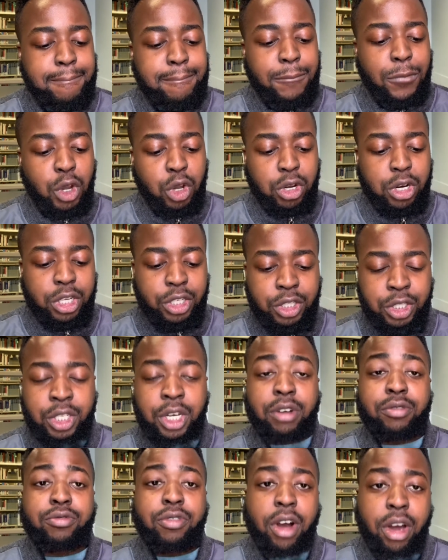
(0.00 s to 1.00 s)
courtesy
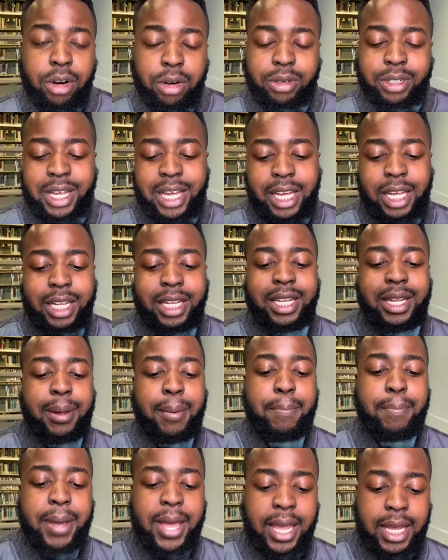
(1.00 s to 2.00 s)
of Ronald L.
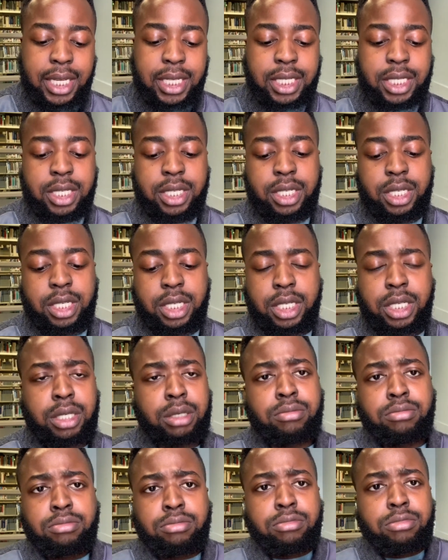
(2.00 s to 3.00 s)
Banks.
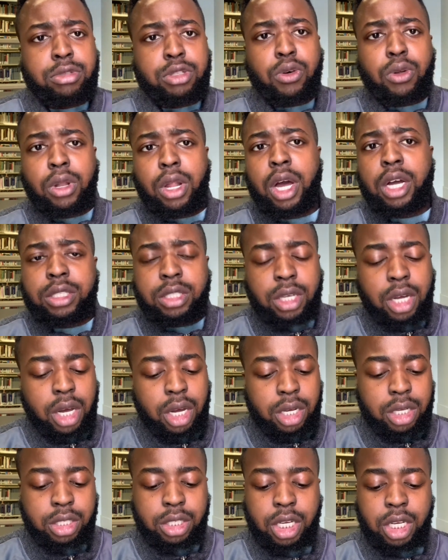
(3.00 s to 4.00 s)
No long talk.
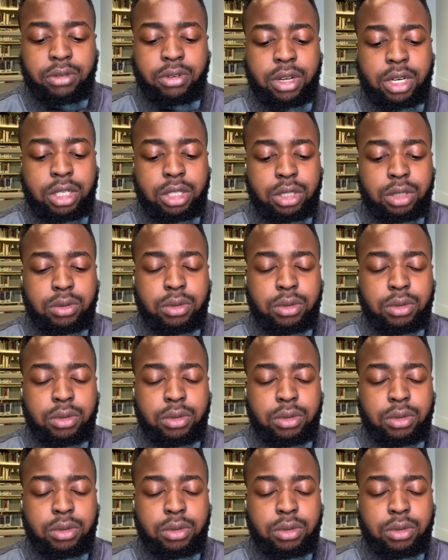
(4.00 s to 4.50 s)
Let's get right into